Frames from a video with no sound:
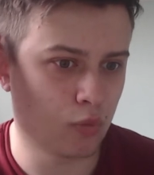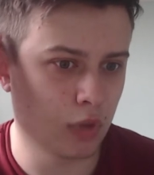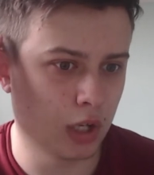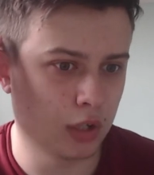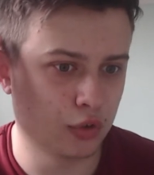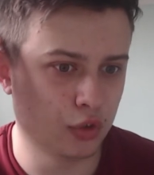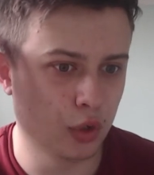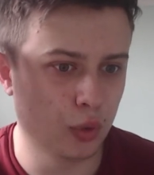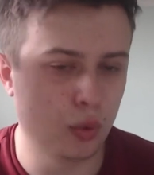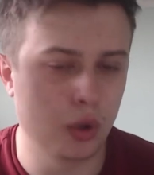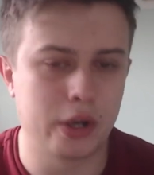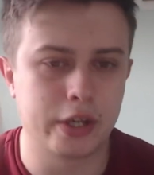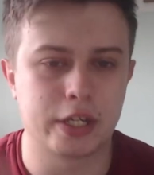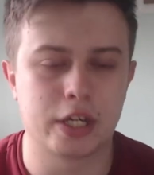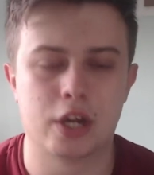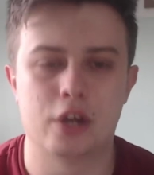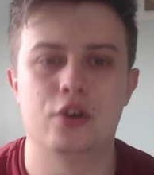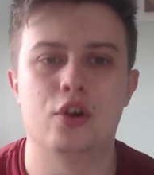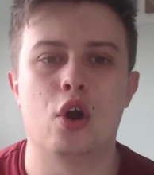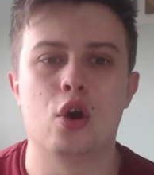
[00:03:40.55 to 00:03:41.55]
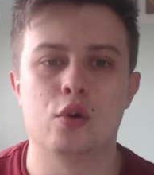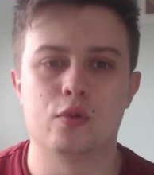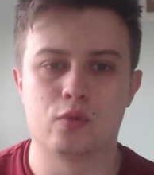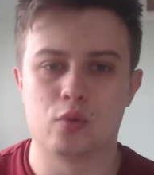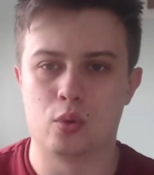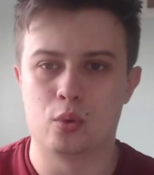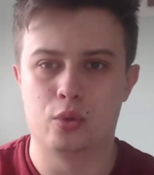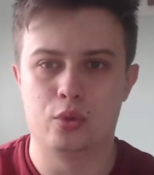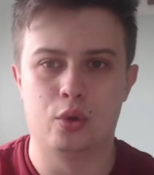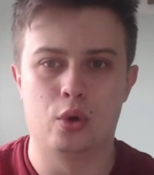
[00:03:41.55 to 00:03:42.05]
do like an
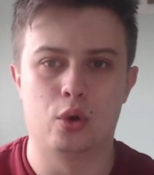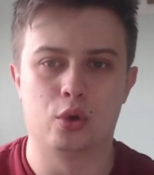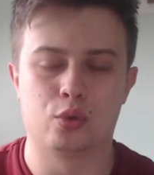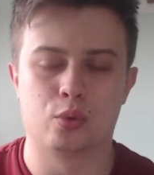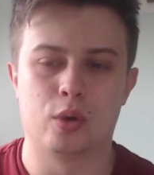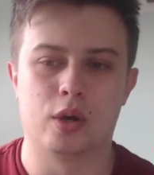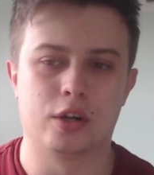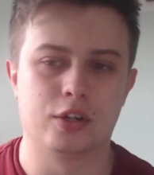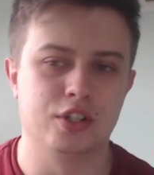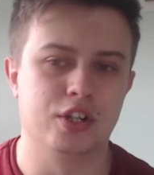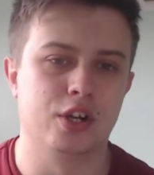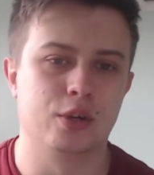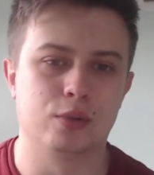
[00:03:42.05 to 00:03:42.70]
overall thoughts where I, you know,